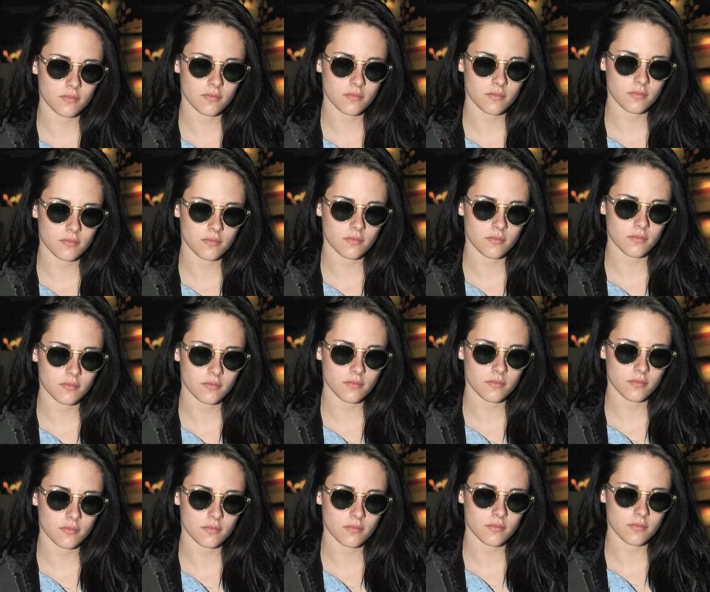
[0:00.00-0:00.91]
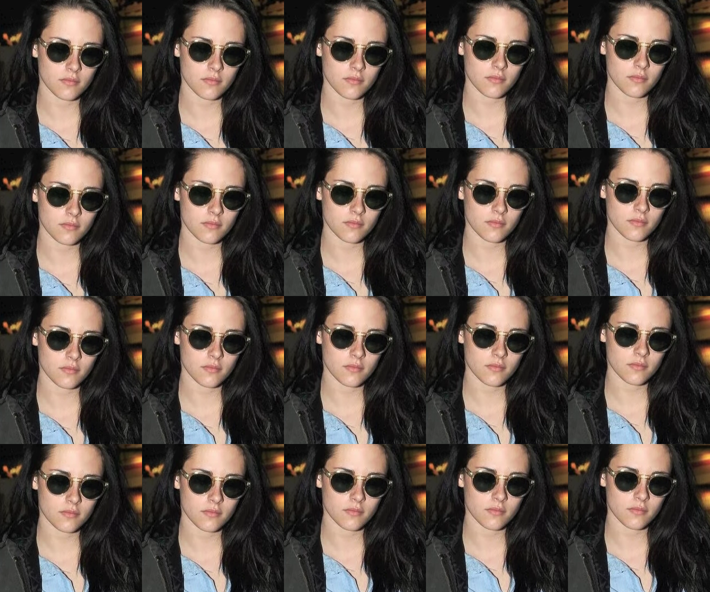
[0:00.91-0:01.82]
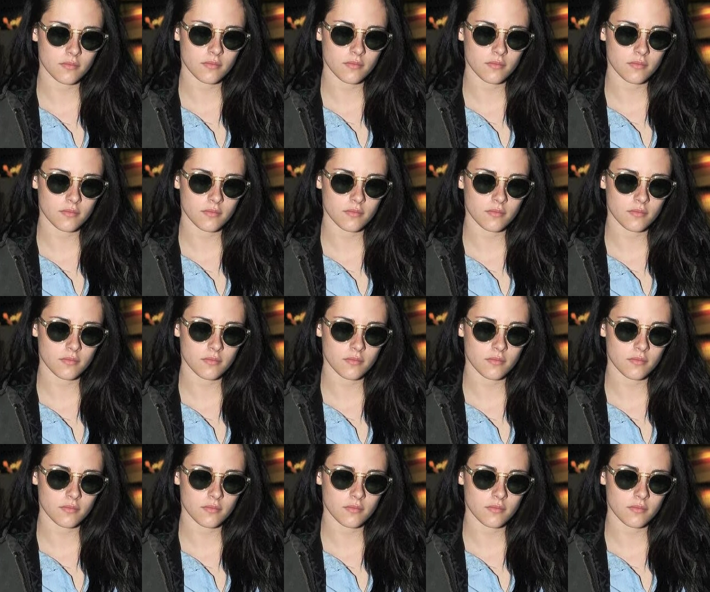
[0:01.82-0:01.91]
[no speech]